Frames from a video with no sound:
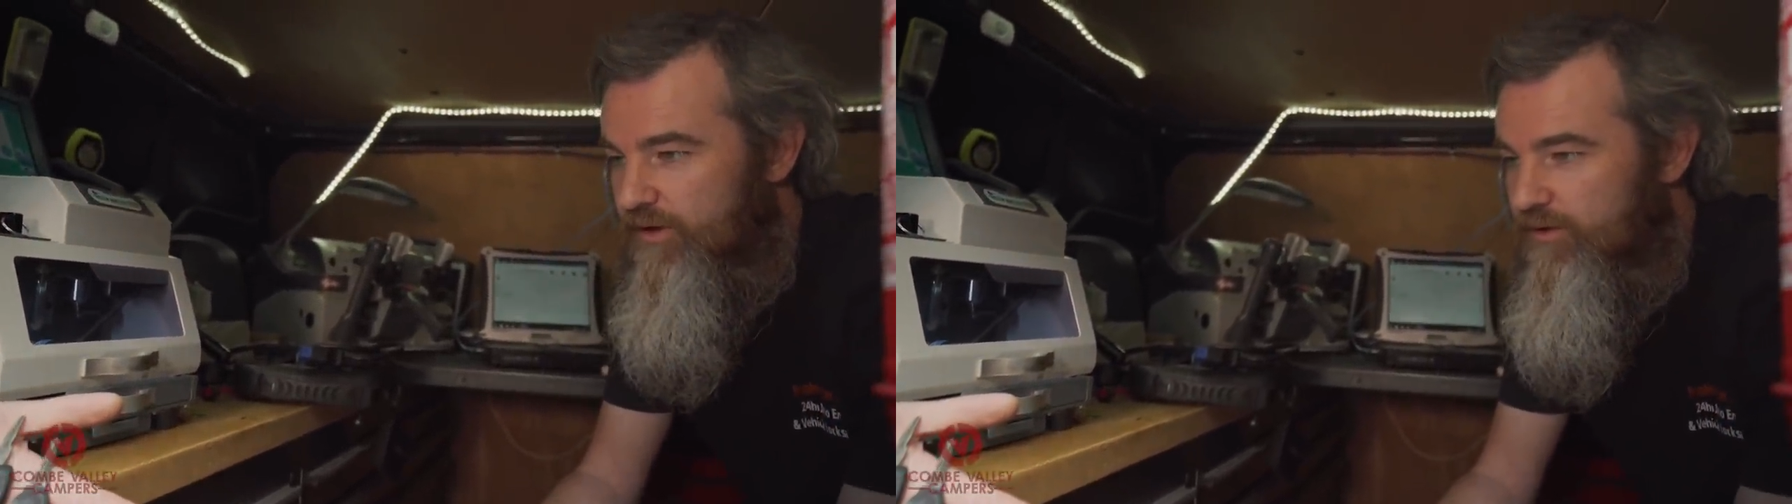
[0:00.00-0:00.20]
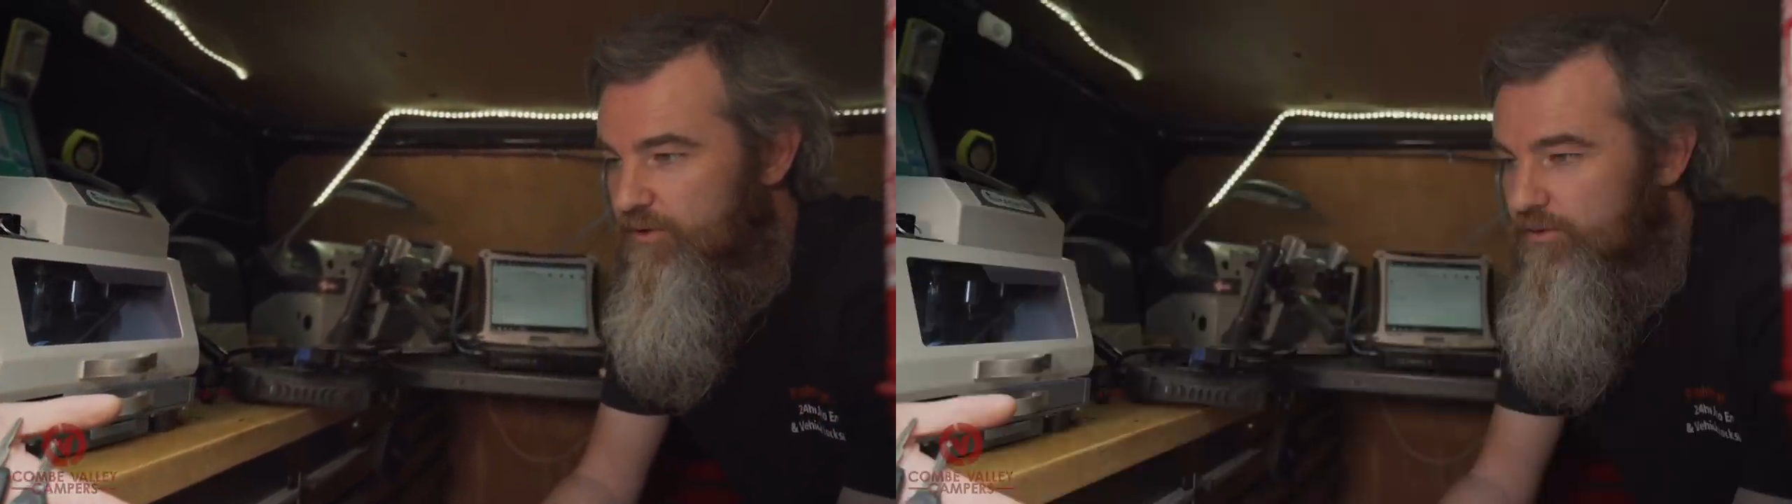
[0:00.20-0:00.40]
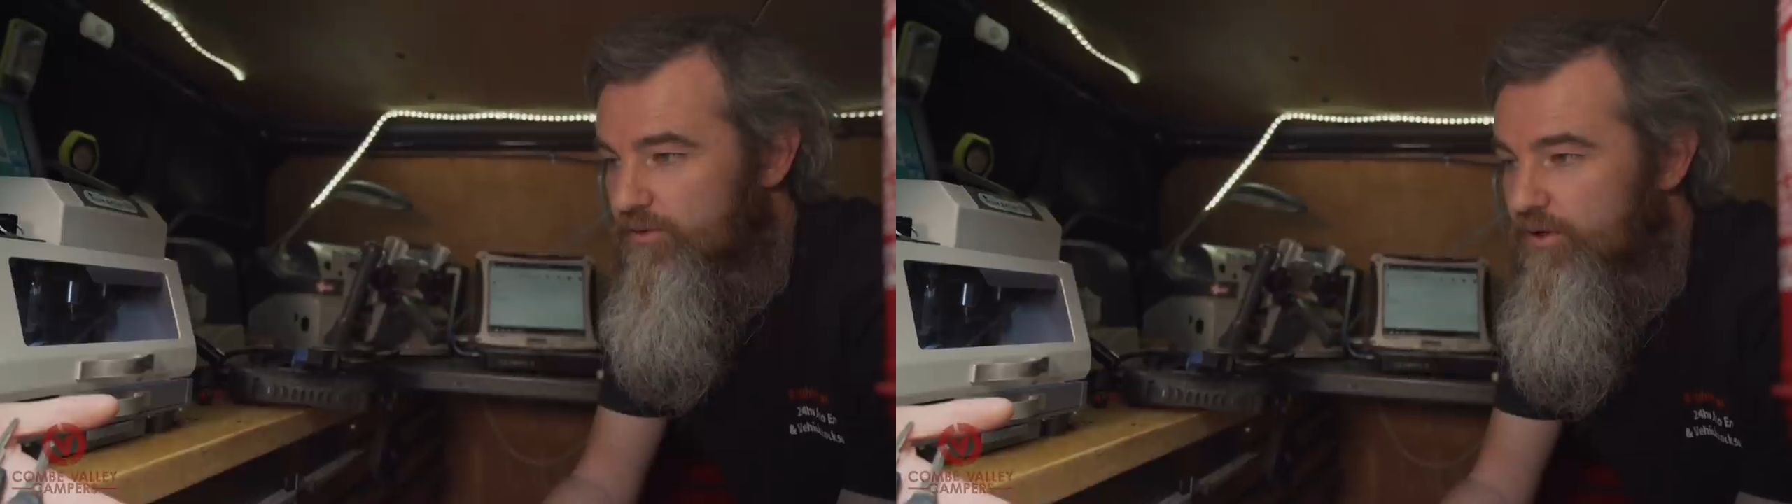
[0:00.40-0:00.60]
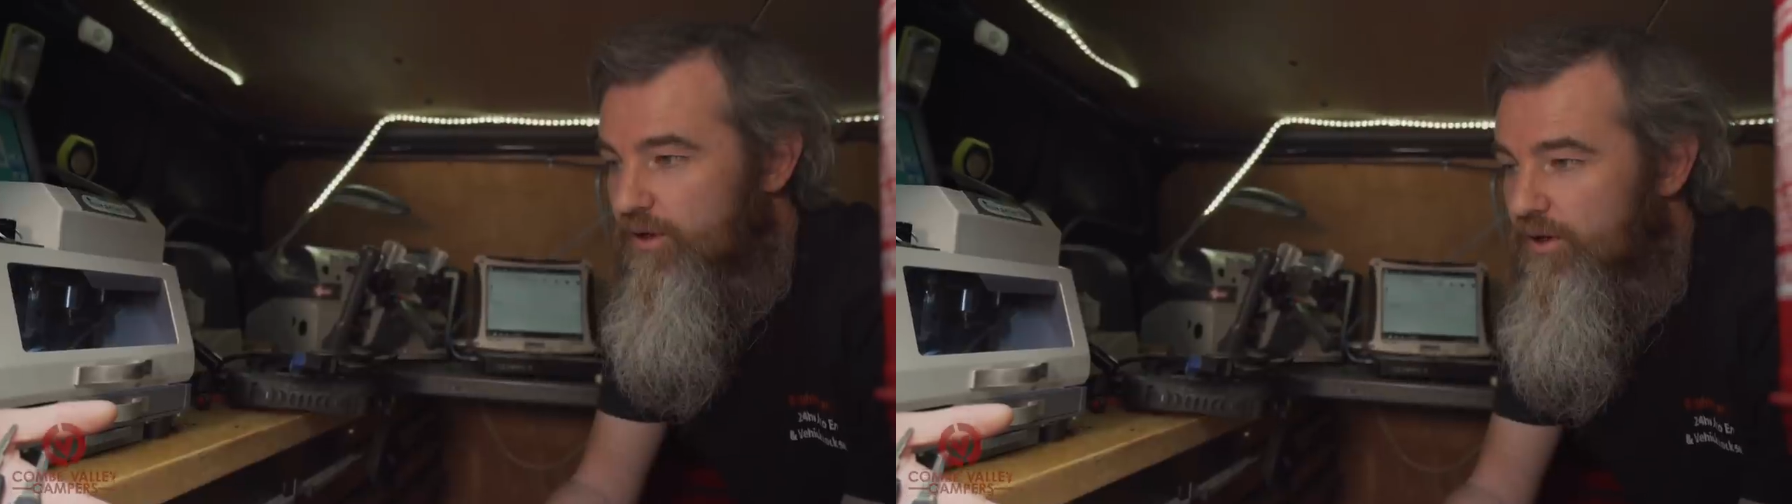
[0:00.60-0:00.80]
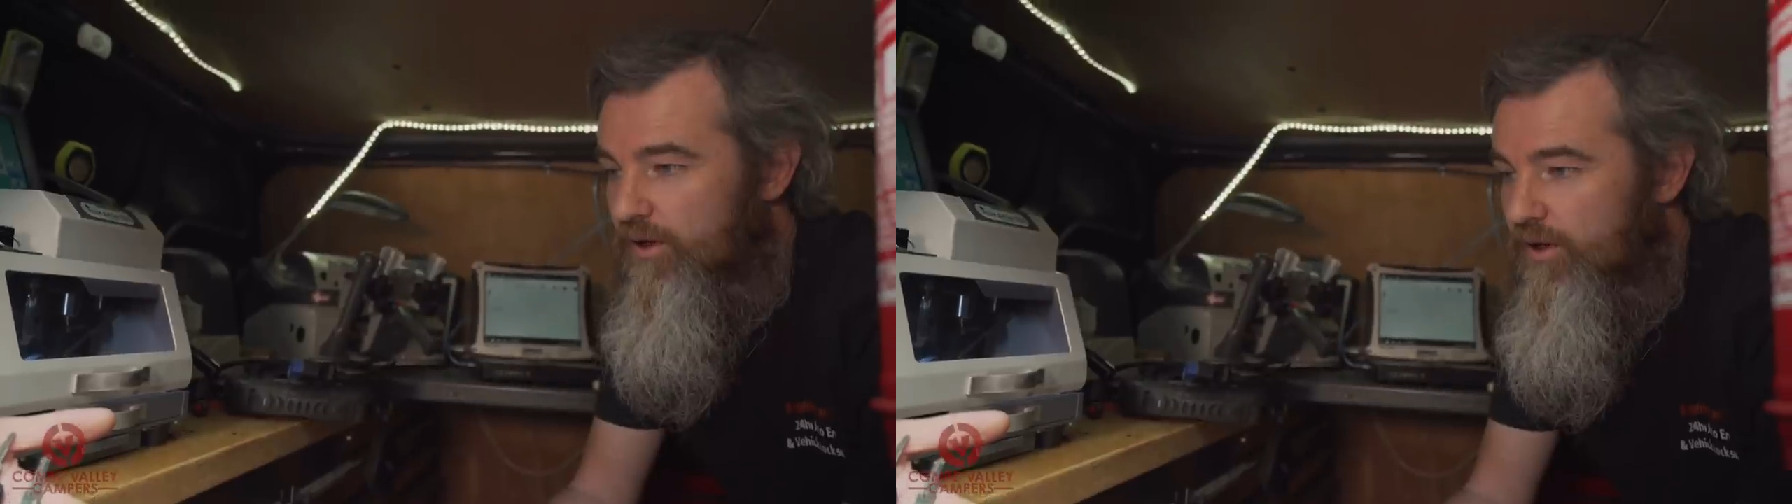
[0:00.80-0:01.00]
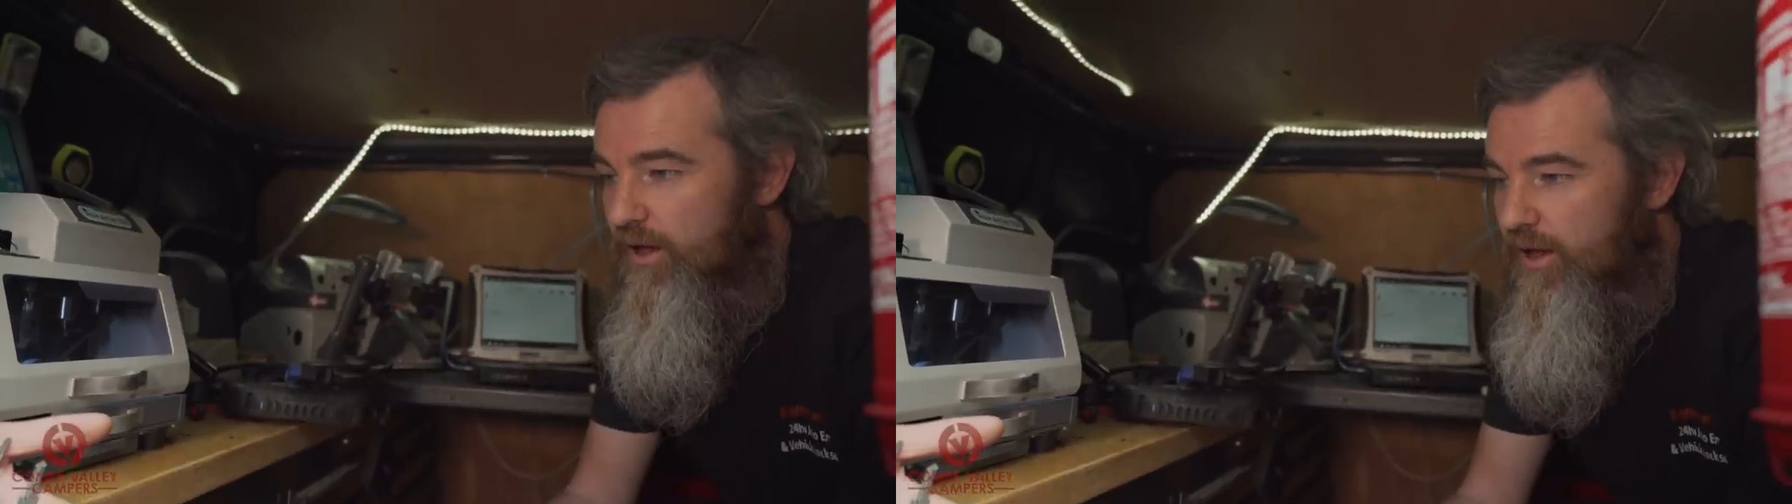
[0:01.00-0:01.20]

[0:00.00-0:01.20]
vehicle, right?